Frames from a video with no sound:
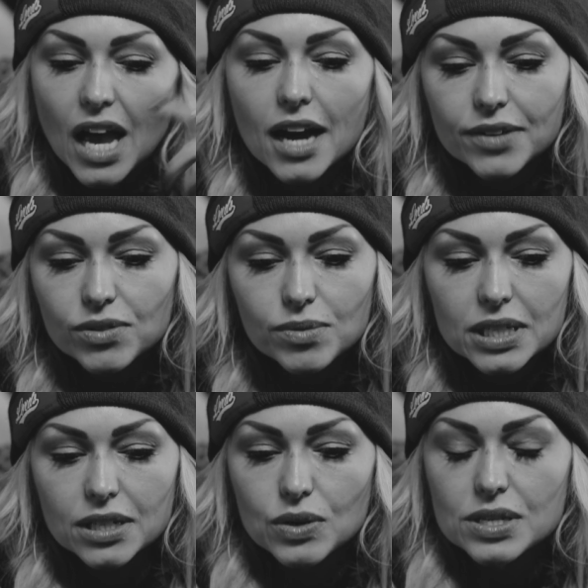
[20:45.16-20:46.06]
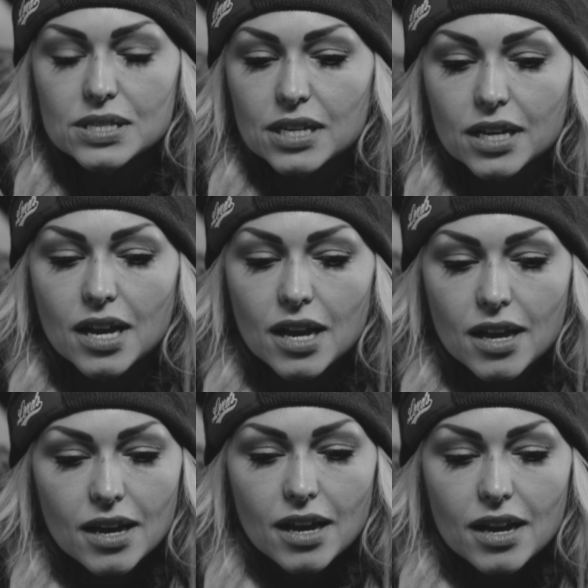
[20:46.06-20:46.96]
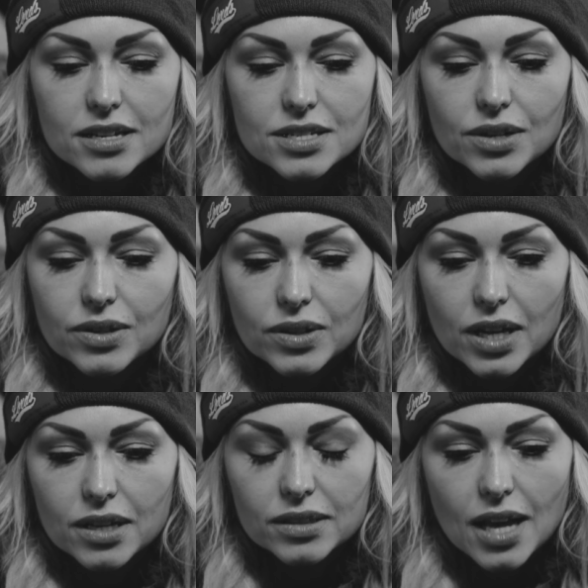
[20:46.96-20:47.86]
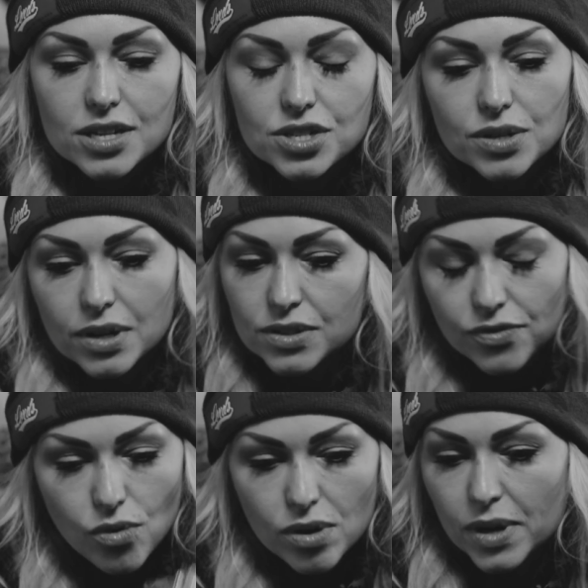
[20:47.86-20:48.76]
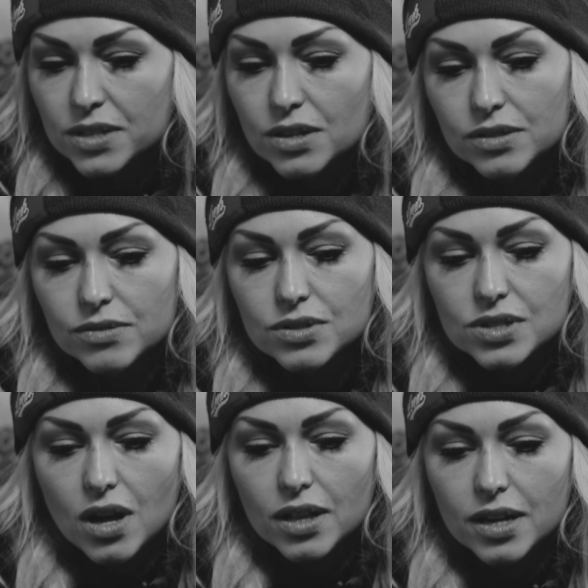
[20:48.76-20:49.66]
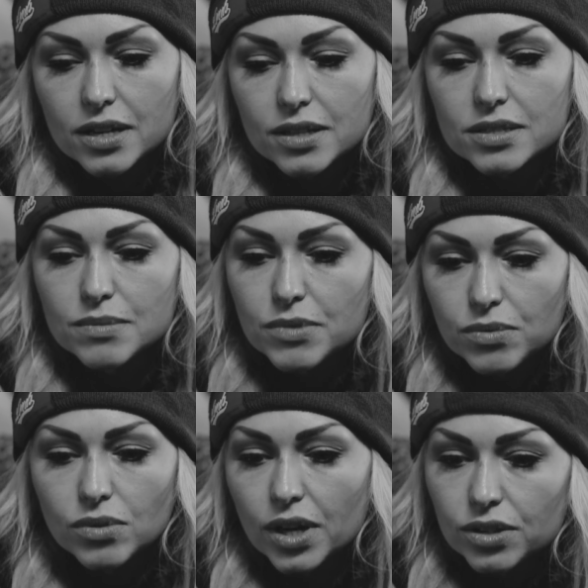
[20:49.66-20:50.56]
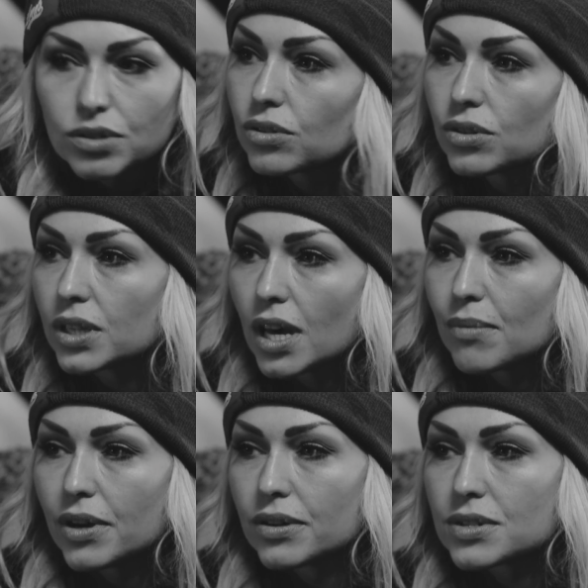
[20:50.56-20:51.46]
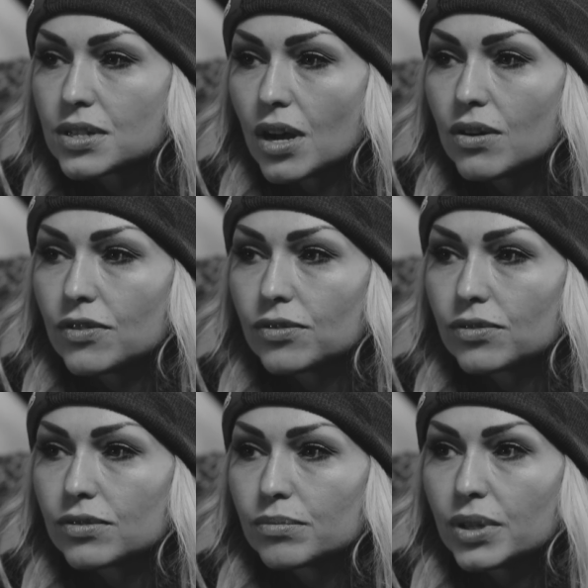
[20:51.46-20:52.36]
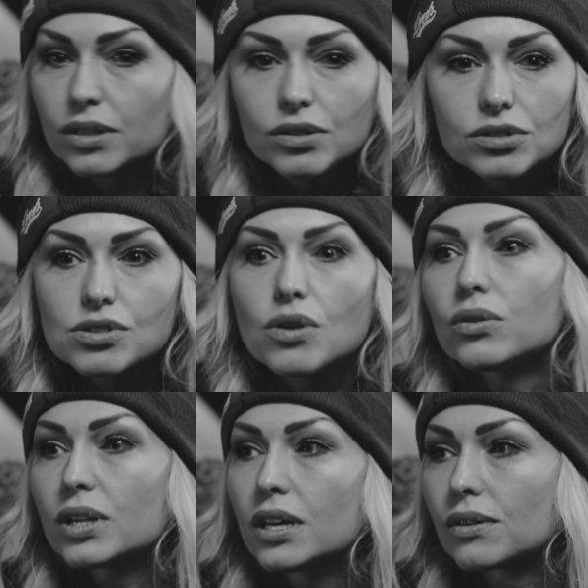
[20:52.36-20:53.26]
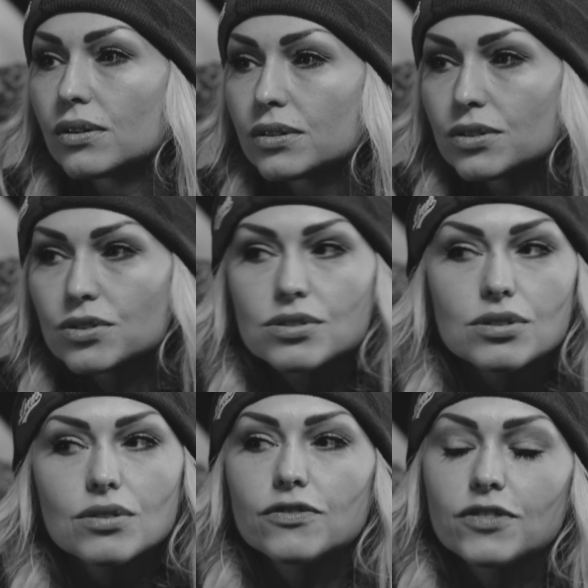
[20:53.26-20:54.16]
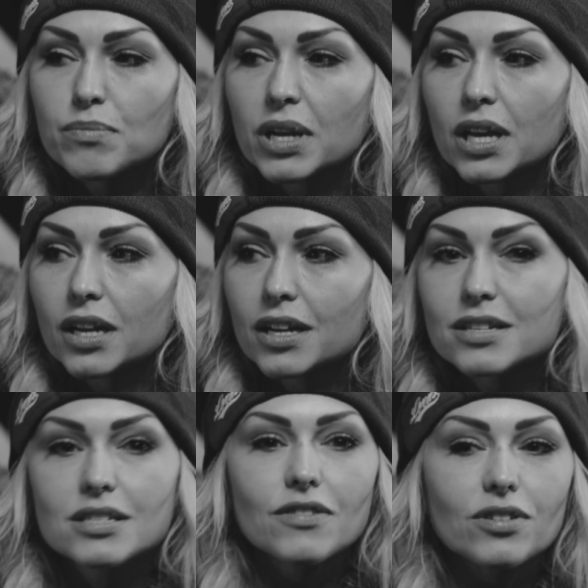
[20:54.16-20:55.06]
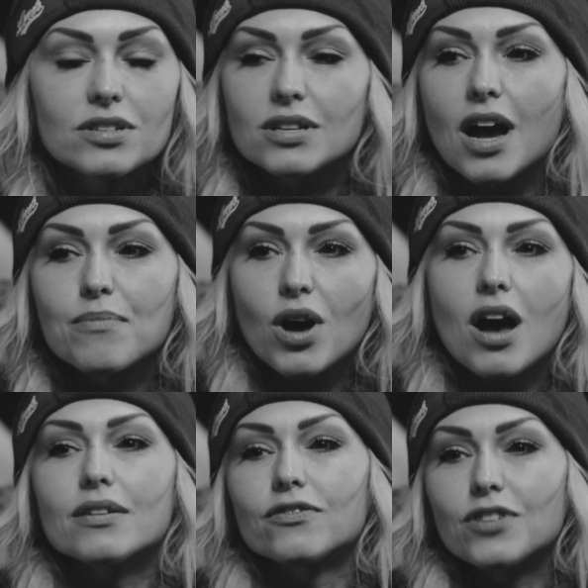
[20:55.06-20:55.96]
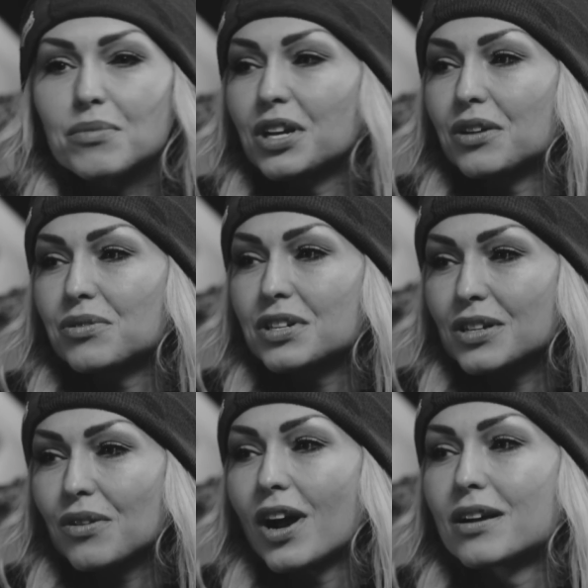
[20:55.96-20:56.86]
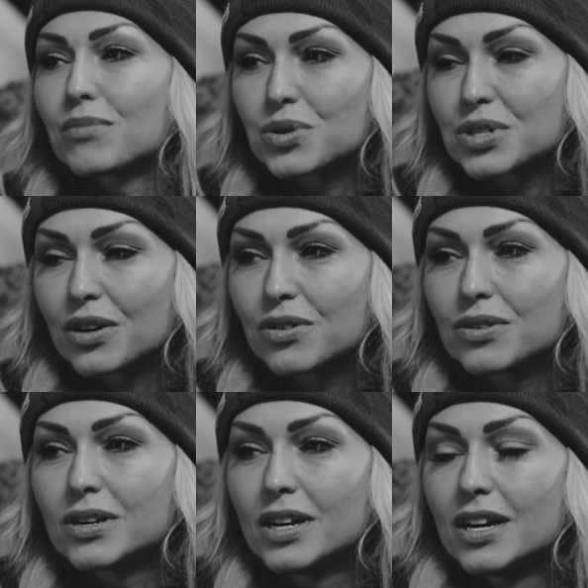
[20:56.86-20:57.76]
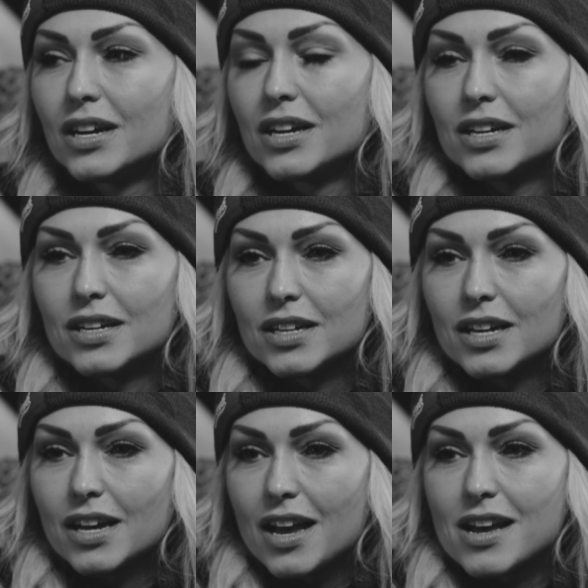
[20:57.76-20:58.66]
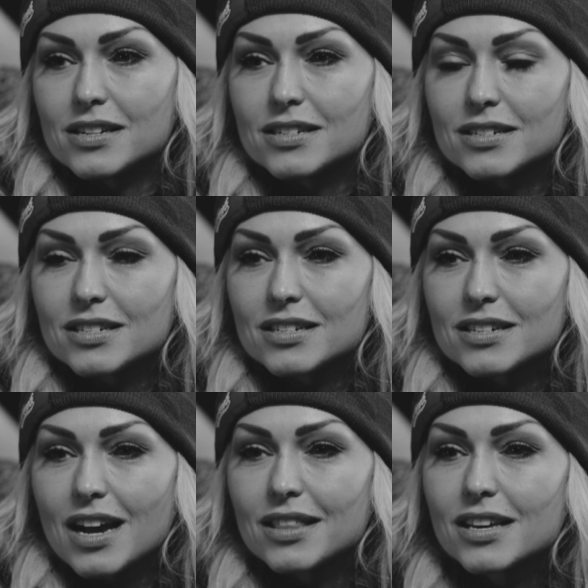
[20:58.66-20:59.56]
I never really noticed it until like last year when I was 4 months on the road solid. And then some people were like, you're doing that by yourself? But you're so little, or you're so feminine. And as if I'm not feminine because I ride a motorcycle. And I